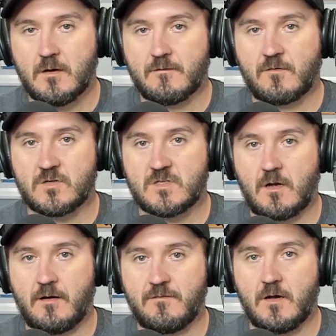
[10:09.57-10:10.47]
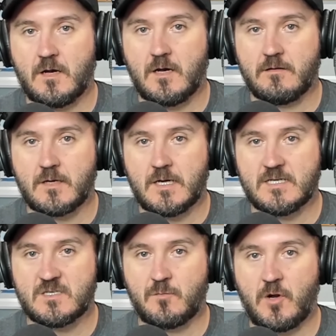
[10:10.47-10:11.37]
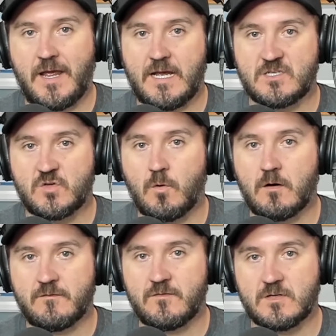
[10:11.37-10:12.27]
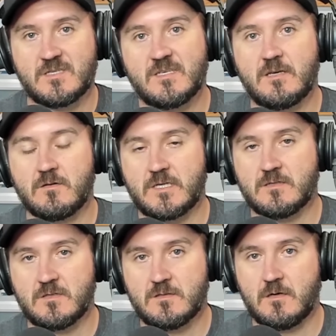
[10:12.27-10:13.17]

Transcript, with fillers: First off, uh, the customer had 12 foot ceilings.